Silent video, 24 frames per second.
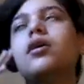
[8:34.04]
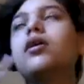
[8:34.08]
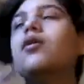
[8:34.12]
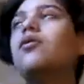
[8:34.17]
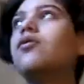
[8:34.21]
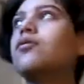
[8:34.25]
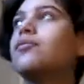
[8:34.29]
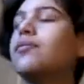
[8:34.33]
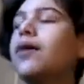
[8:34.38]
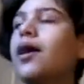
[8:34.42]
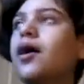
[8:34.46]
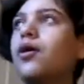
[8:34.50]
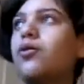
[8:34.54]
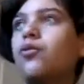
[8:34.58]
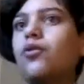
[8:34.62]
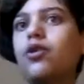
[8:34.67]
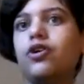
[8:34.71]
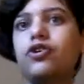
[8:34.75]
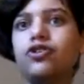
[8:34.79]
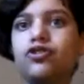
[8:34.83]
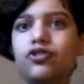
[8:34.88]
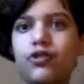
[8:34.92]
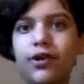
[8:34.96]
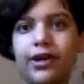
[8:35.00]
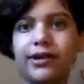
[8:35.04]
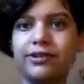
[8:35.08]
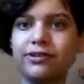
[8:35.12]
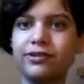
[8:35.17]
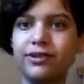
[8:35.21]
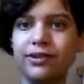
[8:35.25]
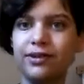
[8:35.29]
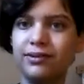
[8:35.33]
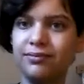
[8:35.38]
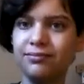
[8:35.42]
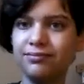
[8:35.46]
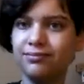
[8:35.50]
With my One
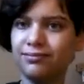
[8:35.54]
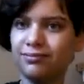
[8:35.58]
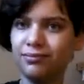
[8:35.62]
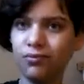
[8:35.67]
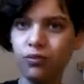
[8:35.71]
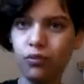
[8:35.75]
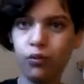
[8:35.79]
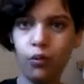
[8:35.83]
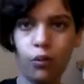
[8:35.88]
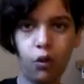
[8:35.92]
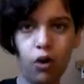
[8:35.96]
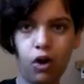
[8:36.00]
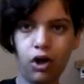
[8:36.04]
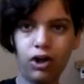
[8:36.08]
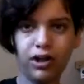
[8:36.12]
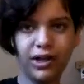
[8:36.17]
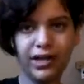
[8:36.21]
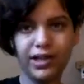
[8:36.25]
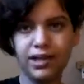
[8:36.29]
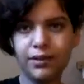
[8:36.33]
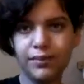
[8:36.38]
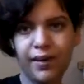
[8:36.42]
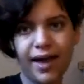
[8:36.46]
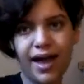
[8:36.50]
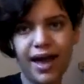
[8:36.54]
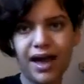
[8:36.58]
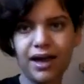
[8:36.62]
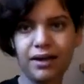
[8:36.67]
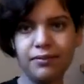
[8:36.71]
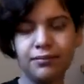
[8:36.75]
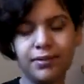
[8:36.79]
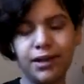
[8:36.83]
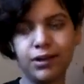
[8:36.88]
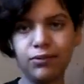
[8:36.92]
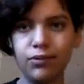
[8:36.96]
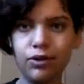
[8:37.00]
Direction wall in the back,
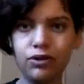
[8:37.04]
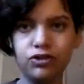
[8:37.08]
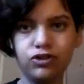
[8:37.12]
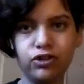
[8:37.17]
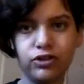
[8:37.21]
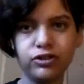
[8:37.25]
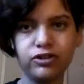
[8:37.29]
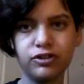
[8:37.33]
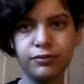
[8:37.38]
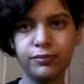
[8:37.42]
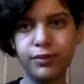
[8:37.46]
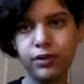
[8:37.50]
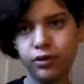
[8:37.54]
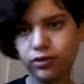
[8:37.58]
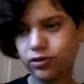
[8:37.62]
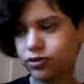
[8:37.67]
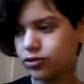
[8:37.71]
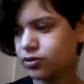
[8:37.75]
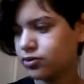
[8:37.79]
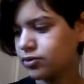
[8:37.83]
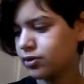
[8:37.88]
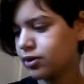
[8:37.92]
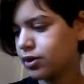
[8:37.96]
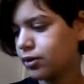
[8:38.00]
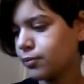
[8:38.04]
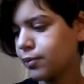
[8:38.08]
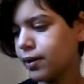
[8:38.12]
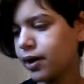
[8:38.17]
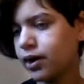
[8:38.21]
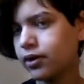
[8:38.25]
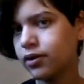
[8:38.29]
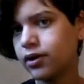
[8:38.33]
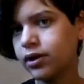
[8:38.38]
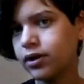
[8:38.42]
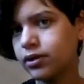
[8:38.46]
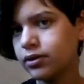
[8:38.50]
my One Direction posters in the
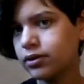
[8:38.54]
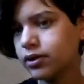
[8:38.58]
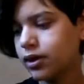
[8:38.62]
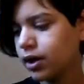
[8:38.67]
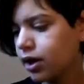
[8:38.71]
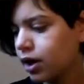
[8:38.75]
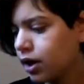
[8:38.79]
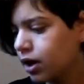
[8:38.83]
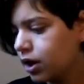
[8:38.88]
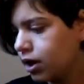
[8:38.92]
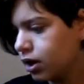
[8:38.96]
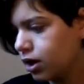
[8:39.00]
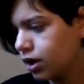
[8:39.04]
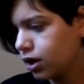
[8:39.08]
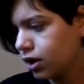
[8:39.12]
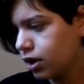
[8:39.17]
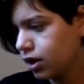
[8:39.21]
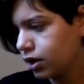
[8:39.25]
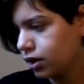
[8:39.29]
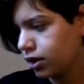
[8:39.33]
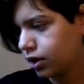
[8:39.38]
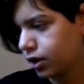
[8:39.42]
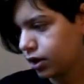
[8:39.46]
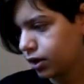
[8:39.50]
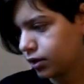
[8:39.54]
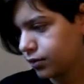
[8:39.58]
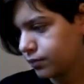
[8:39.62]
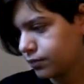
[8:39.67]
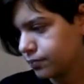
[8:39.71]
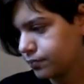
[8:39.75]
background. Yeah.